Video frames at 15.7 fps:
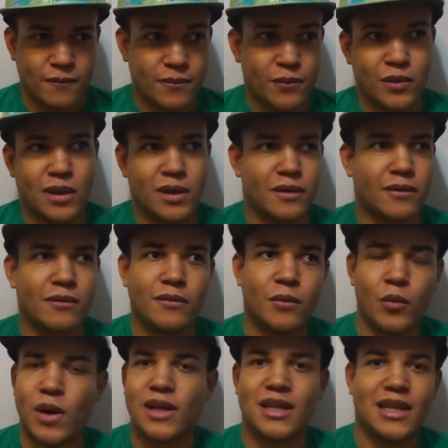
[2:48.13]
well,
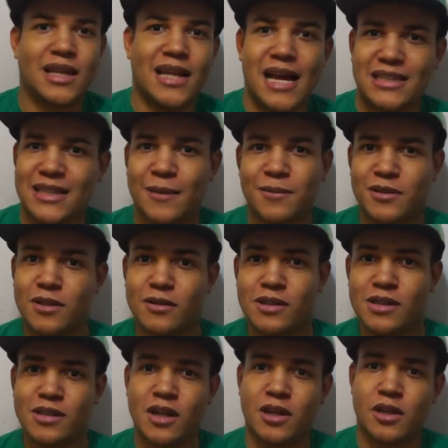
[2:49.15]
one of the last episodes
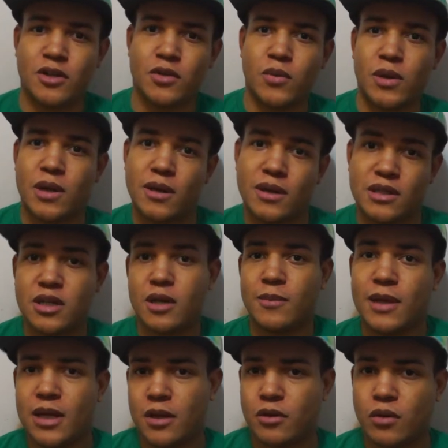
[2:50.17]
is gonna do an, is gonna
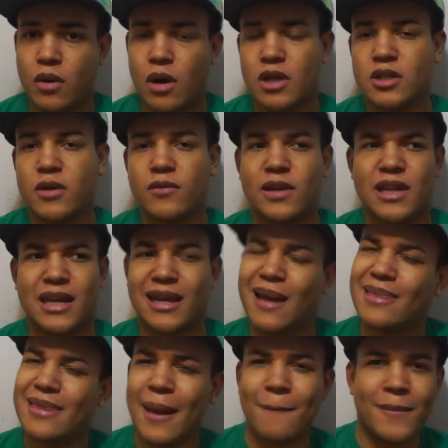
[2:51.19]
be another crossover thing.
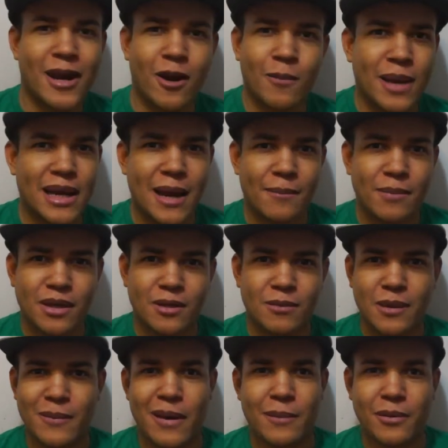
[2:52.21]
That, that may or may not be the
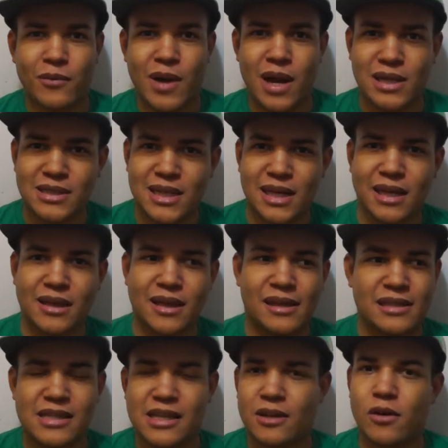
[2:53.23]
Bebop and Rocksteady thing
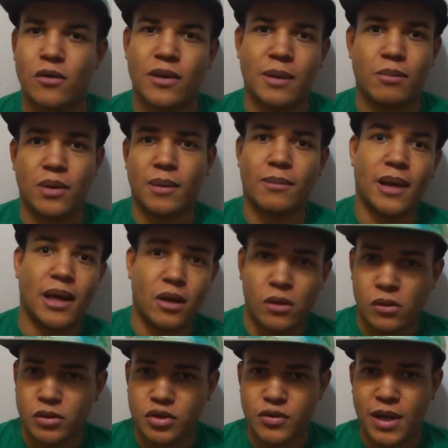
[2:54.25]
because I know they bring back
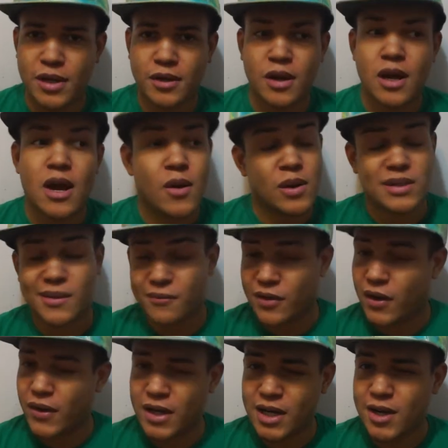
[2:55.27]
Old Shredder, which I'm
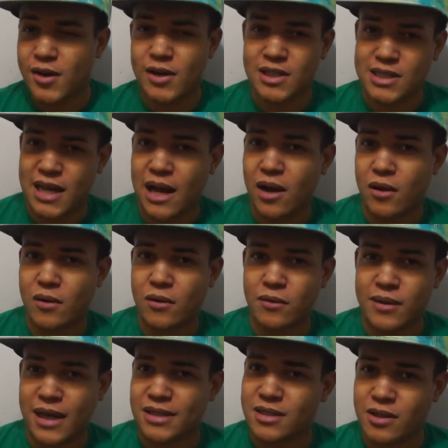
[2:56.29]
very curious how
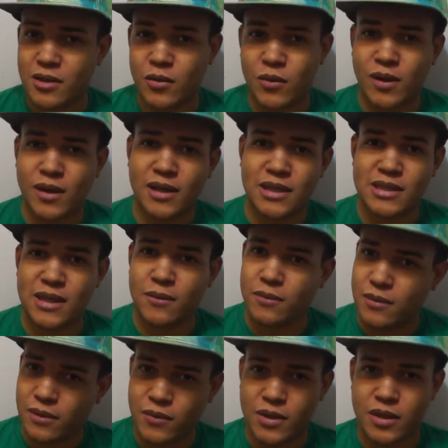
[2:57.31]
that's gonna work because I,
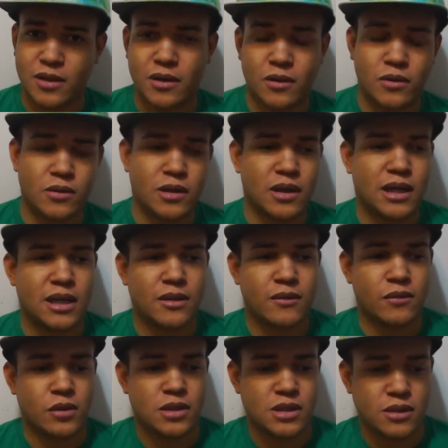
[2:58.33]
I want to know who they get the
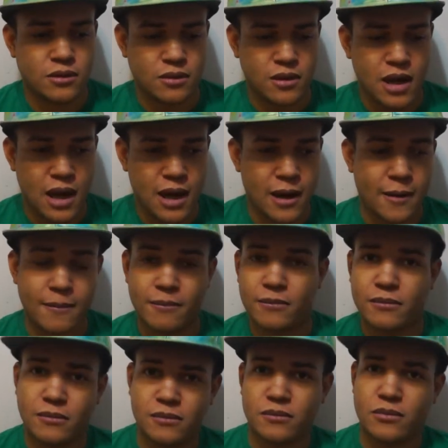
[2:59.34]
voice to, um,
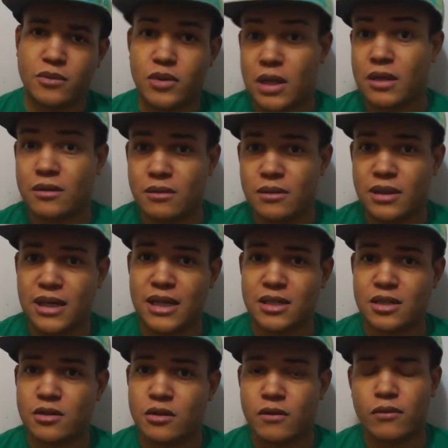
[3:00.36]
who they get to do the